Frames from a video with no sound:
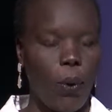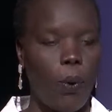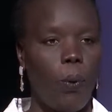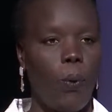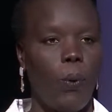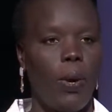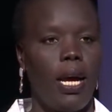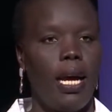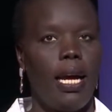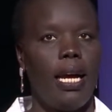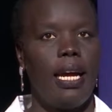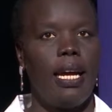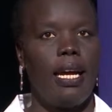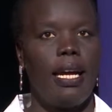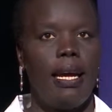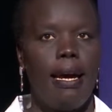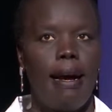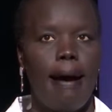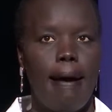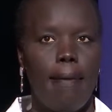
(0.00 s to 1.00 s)

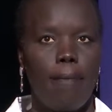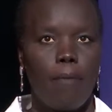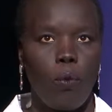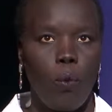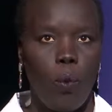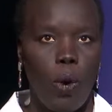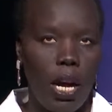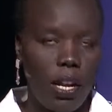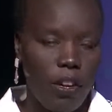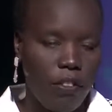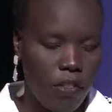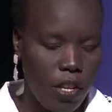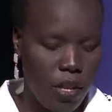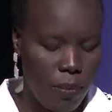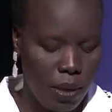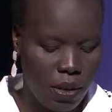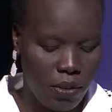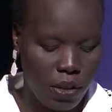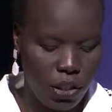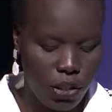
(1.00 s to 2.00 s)
where one of the
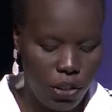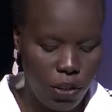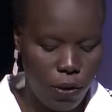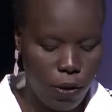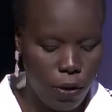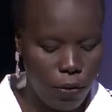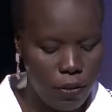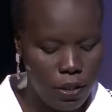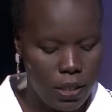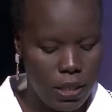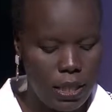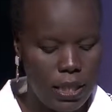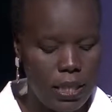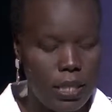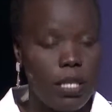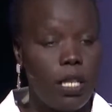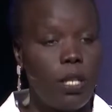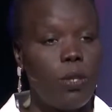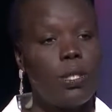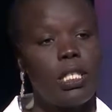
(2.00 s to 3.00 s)
immigration officers
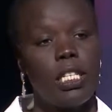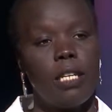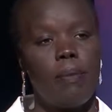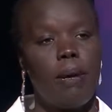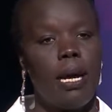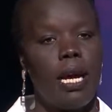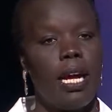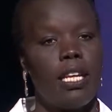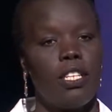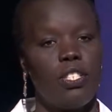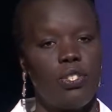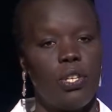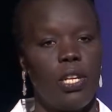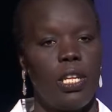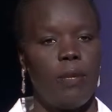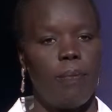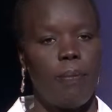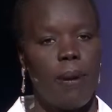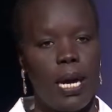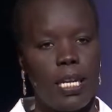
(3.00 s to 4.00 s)
looked at my
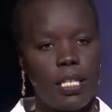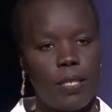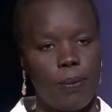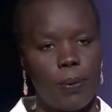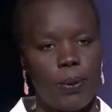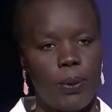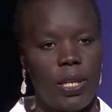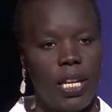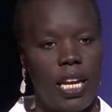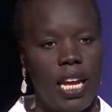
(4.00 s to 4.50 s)
Australian passport